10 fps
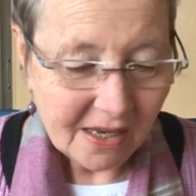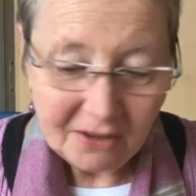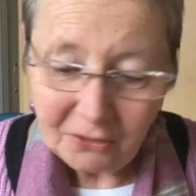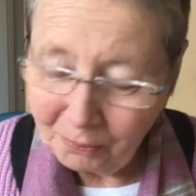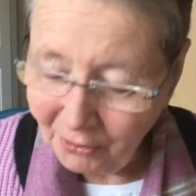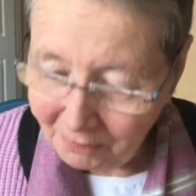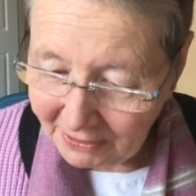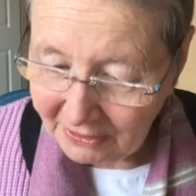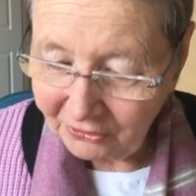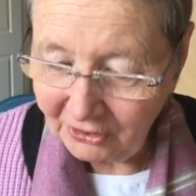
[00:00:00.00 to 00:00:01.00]
it's
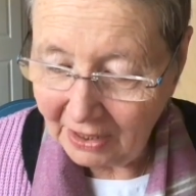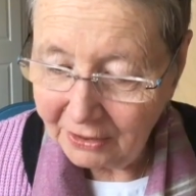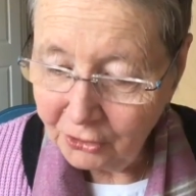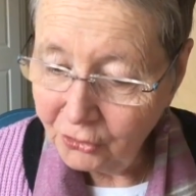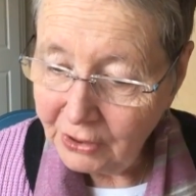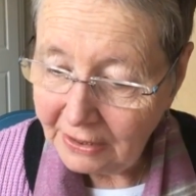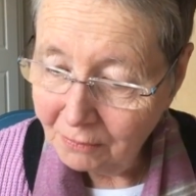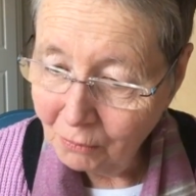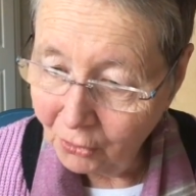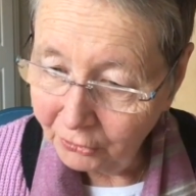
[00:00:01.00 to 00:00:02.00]
probably a sign you need
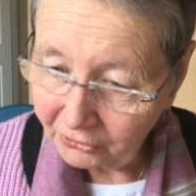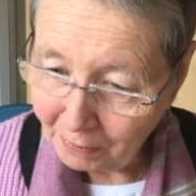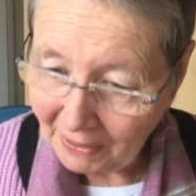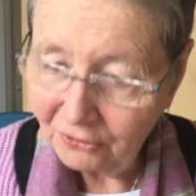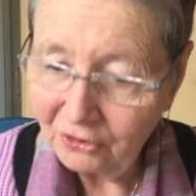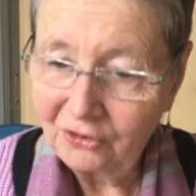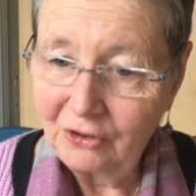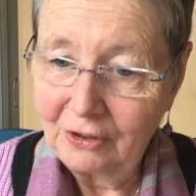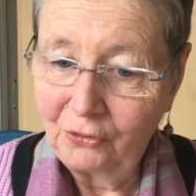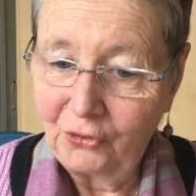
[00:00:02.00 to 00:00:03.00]
more
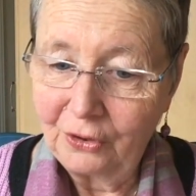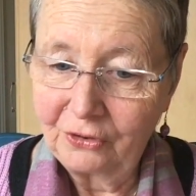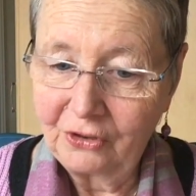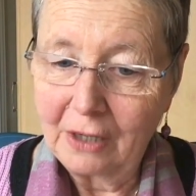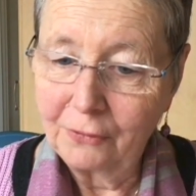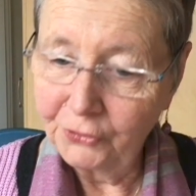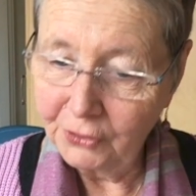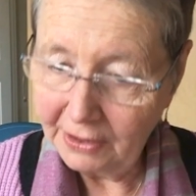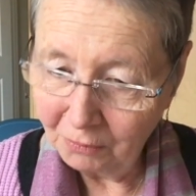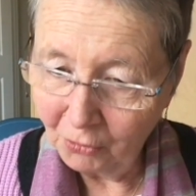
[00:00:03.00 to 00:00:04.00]
spaciousness for yourself. You
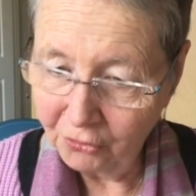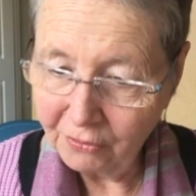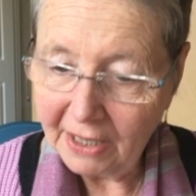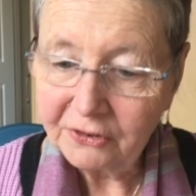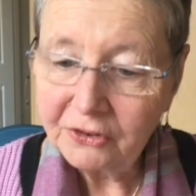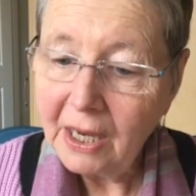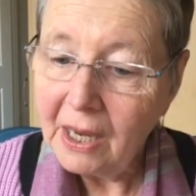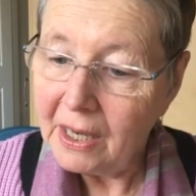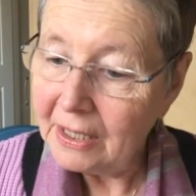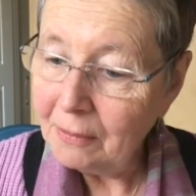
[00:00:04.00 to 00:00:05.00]
need more rest.
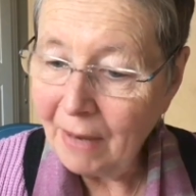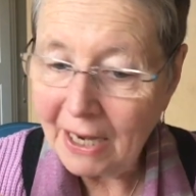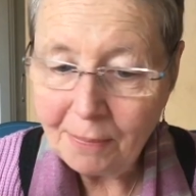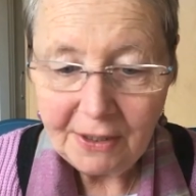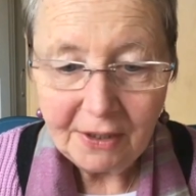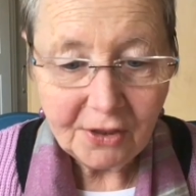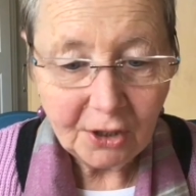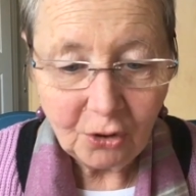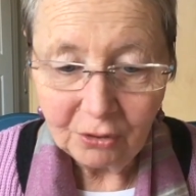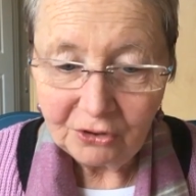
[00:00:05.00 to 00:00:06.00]
It may be
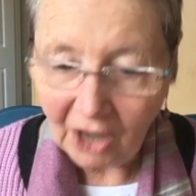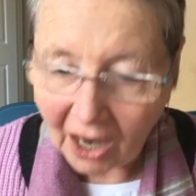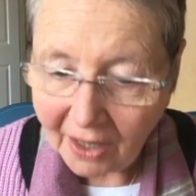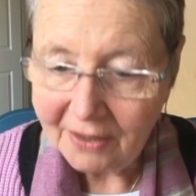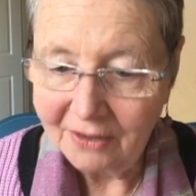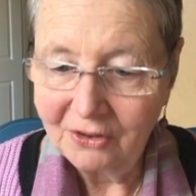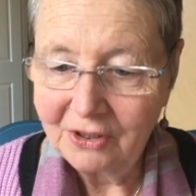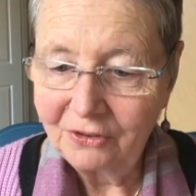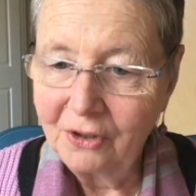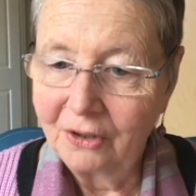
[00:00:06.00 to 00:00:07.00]
that your diet
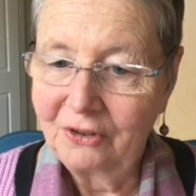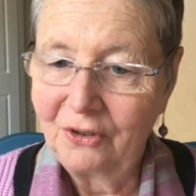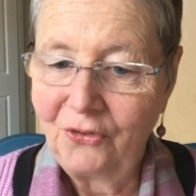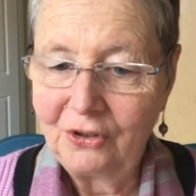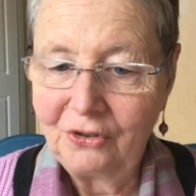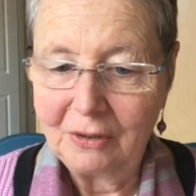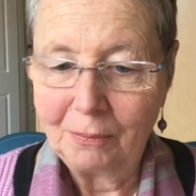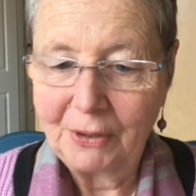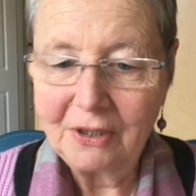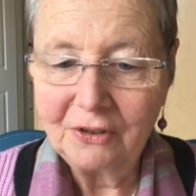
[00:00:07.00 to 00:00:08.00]
is not sufficient
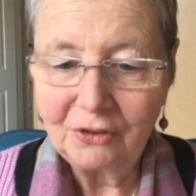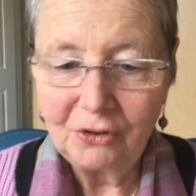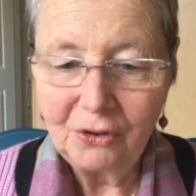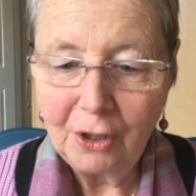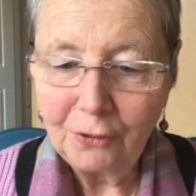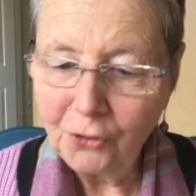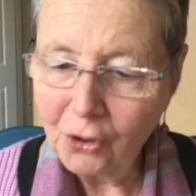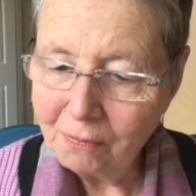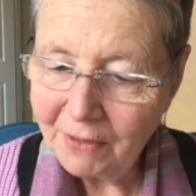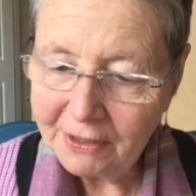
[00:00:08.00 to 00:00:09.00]
because, if
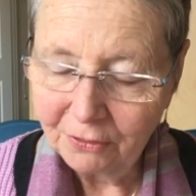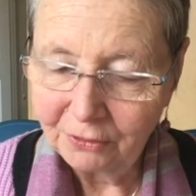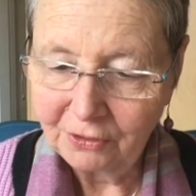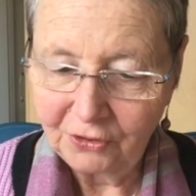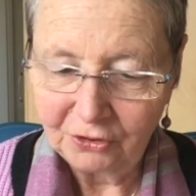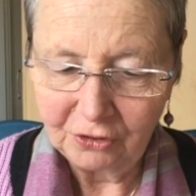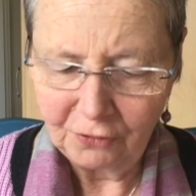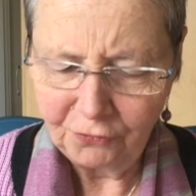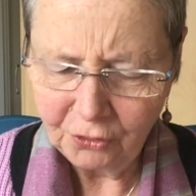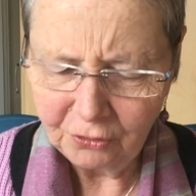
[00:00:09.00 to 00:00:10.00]
you're mineral deficient,
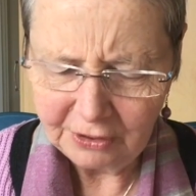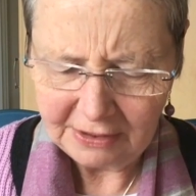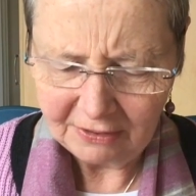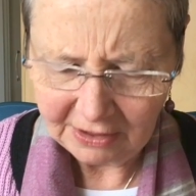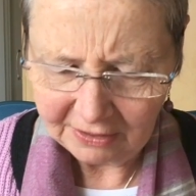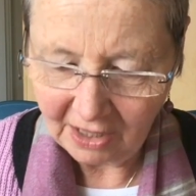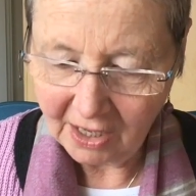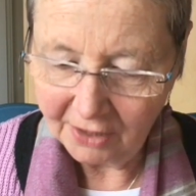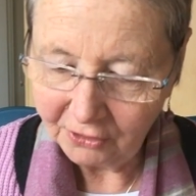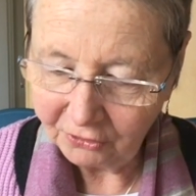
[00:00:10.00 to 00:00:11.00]
if you're eating a
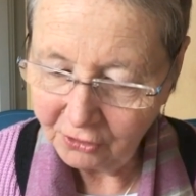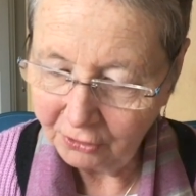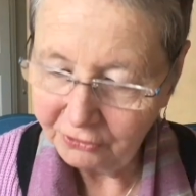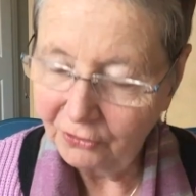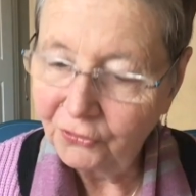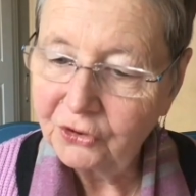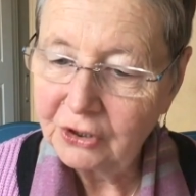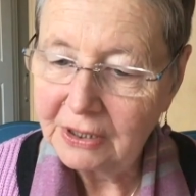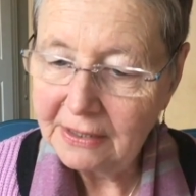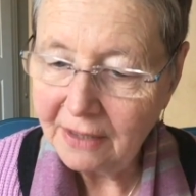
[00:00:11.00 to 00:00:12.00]
diet that's not
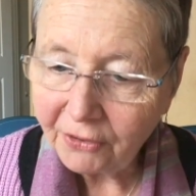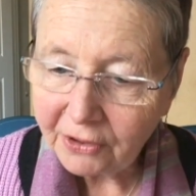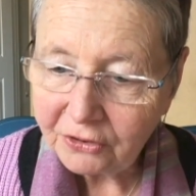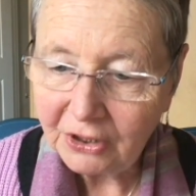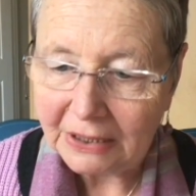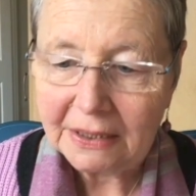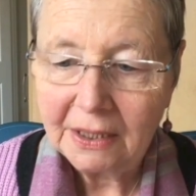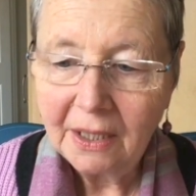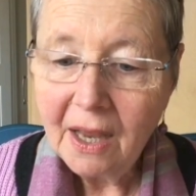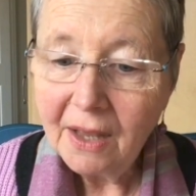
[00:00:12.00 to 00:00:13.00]
sufficiently nourishing,
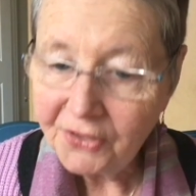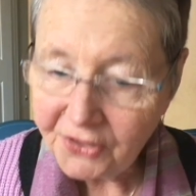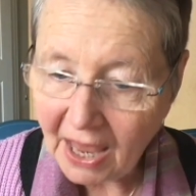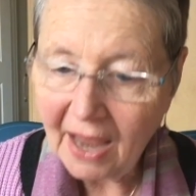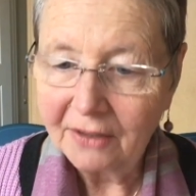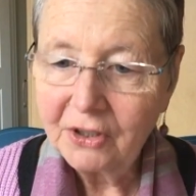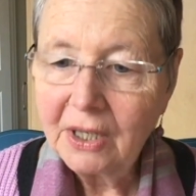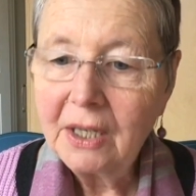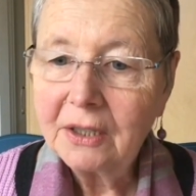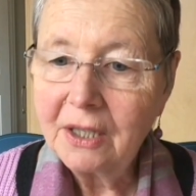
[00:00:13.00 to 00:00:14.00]
that
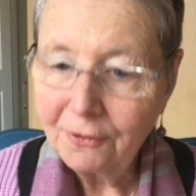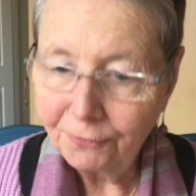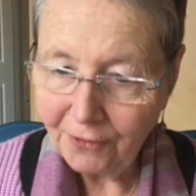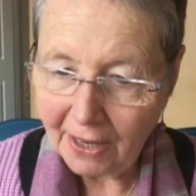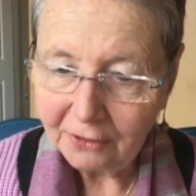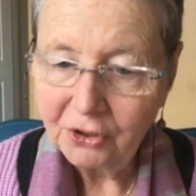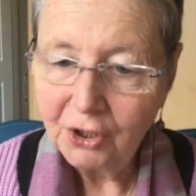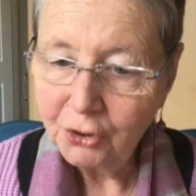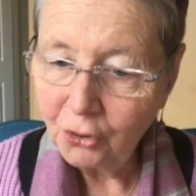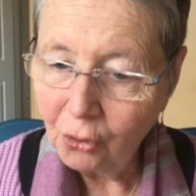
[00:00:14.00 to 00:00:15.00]
can affect
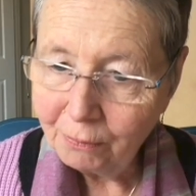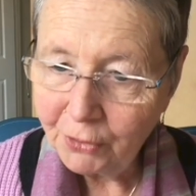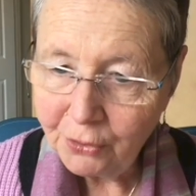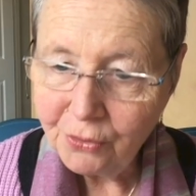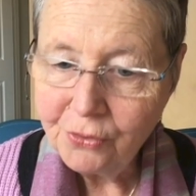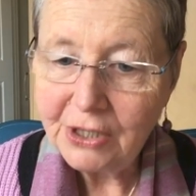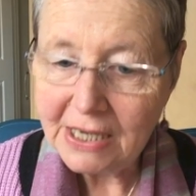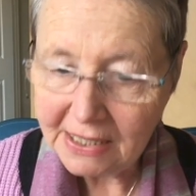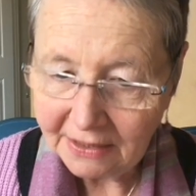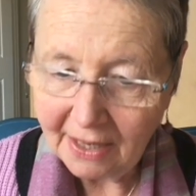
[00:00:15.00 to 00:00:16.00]
your mood
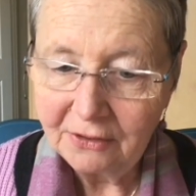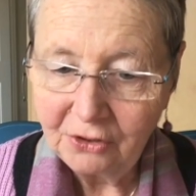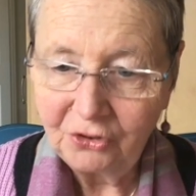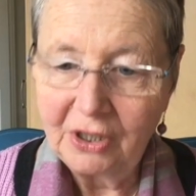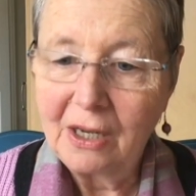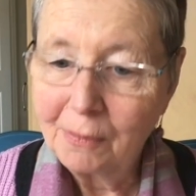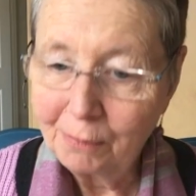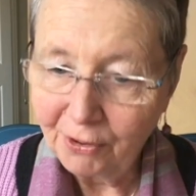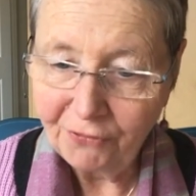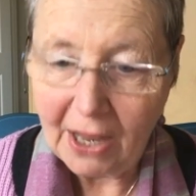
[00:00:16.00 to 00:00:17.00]
and energy
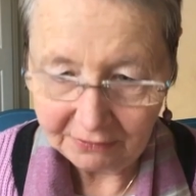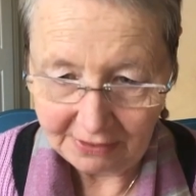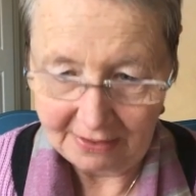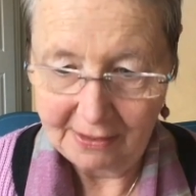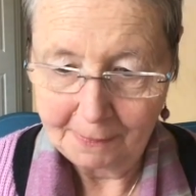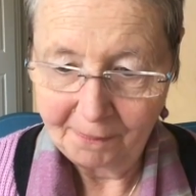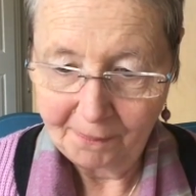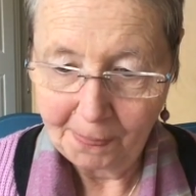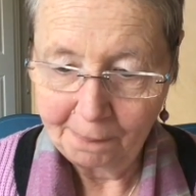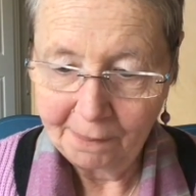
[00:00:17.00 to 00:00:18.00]
profoundly.
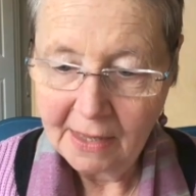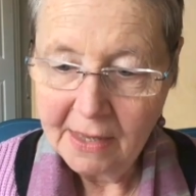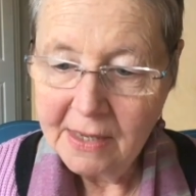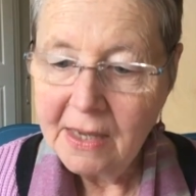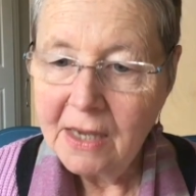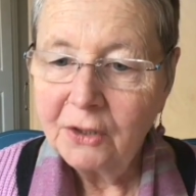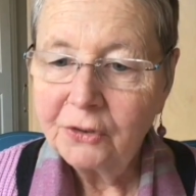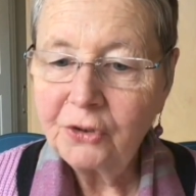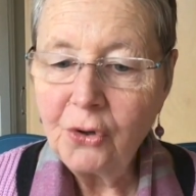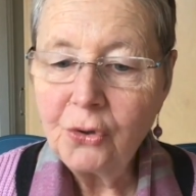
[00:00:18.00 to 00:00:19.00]

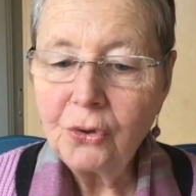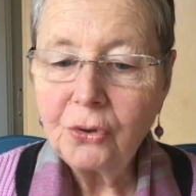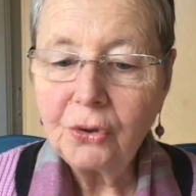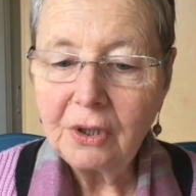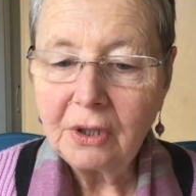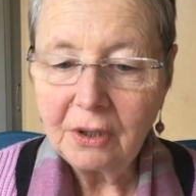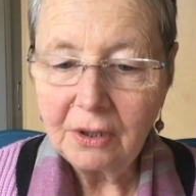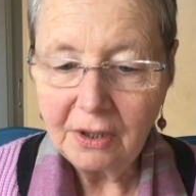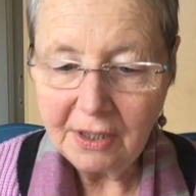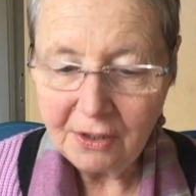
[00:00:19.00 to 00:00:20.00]
So
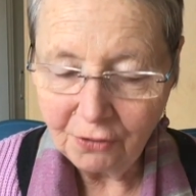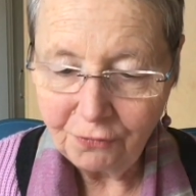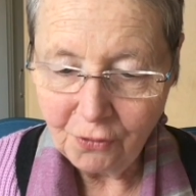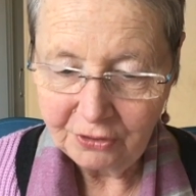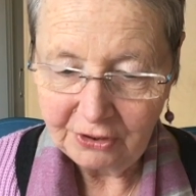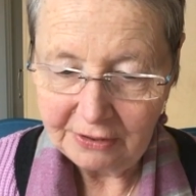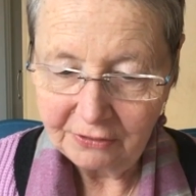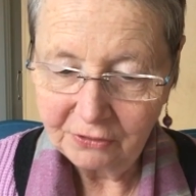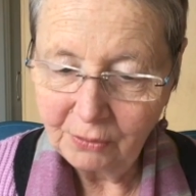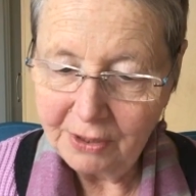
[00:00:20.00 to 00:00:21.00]
in your
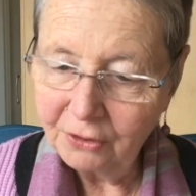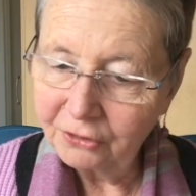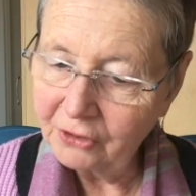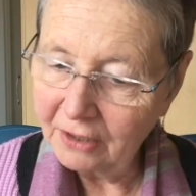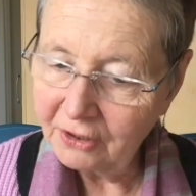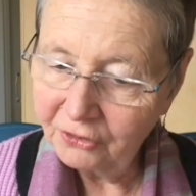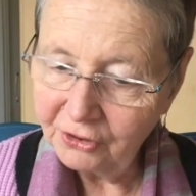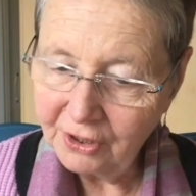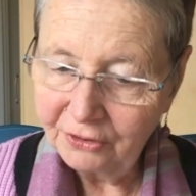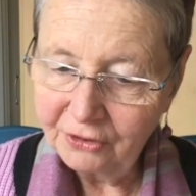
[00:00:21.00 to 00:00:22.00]
40s, when you're starting to
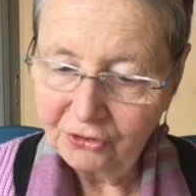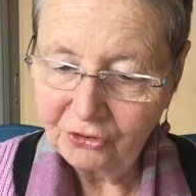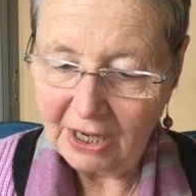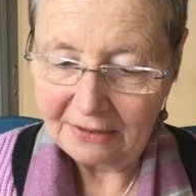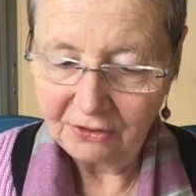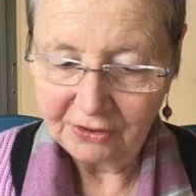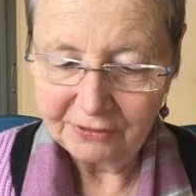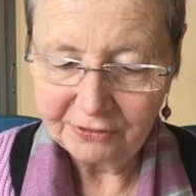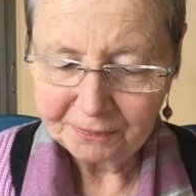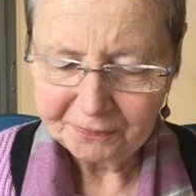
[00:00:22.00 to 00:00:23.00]
notice
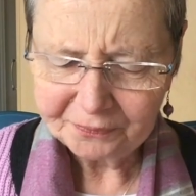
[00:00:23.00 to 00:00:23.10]
changes,